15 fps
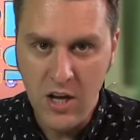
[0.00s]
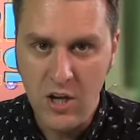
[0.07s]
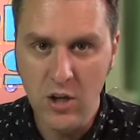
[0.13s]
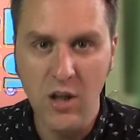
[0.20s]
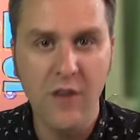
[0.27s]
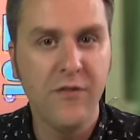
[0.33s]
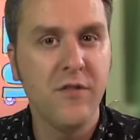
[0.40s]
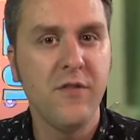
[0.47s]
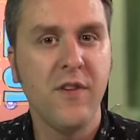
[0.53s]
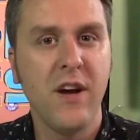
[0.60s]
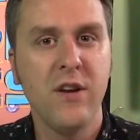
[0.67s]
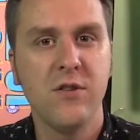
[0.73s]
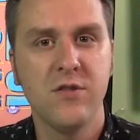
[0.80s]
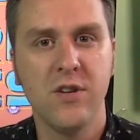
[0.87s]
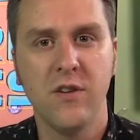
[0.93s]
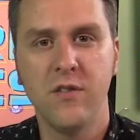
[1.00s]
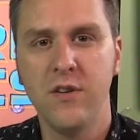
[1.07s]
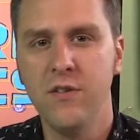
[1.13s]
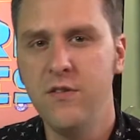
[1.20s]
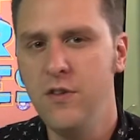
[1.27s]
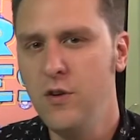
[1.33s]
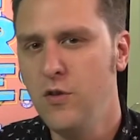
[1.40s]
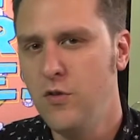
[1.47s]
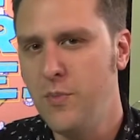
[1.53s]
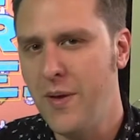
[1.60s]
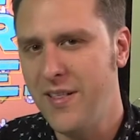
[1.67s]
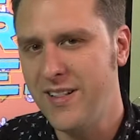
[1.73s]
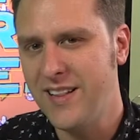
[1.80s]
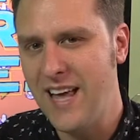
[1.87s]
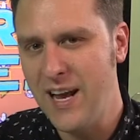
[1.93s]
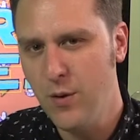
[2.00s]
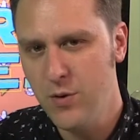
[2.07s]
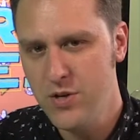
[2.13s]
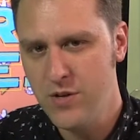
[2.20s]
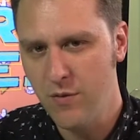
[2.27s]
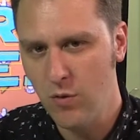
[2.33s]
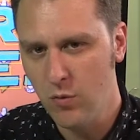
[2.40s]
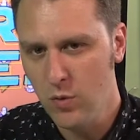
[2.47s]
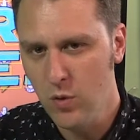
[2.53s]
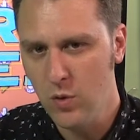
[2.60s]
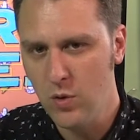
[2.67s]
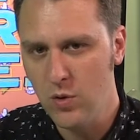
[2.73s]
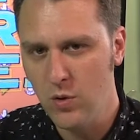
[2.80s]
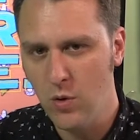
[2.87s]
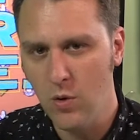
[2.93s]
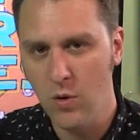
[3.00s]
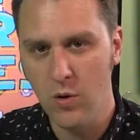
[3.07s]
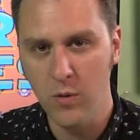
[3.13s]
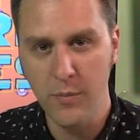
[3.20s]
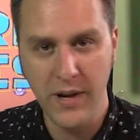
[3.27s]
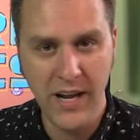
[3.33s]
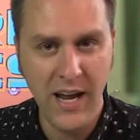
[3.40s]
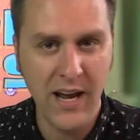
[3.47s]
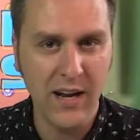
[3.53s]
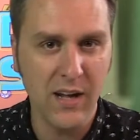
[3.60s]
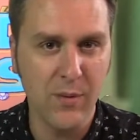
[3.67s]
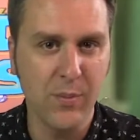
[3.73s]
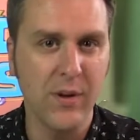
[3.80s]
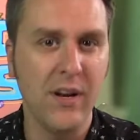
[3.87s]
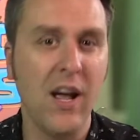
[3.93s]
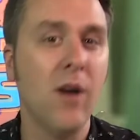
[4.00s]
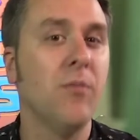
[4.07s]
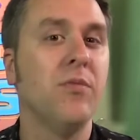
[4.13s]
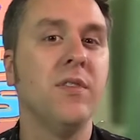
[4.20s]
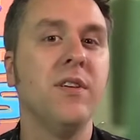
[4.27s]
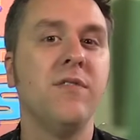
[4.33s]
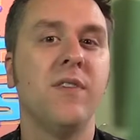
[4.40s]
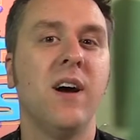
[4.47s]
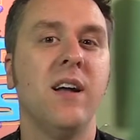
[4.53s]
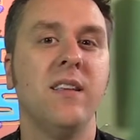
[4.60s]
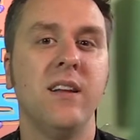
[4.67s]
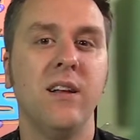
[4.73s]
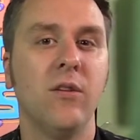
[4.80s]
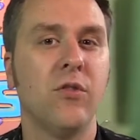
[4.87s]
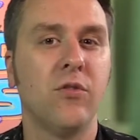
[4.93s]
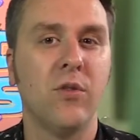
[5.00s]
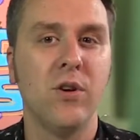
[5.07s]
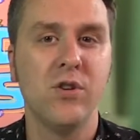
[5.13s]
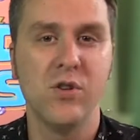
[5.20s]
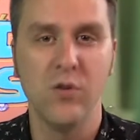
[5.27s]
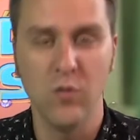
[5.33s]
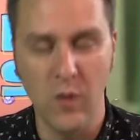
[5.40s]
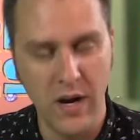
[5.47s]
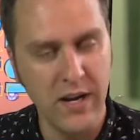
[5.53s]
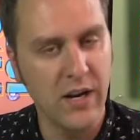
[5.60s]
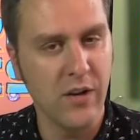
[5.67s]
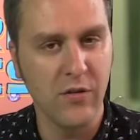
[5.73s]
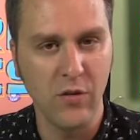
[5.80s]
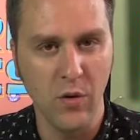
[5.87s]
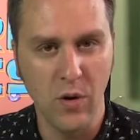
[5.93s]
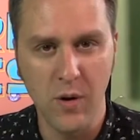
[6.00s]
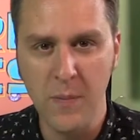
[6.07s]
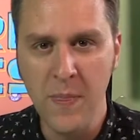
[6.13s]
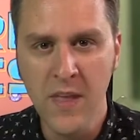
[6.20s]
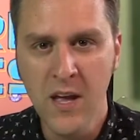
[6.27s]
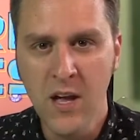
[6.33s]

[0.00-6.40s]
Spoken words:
You'll often find yourself confused by the language of a rule or mechanic, but helpfully find an illustration right next door.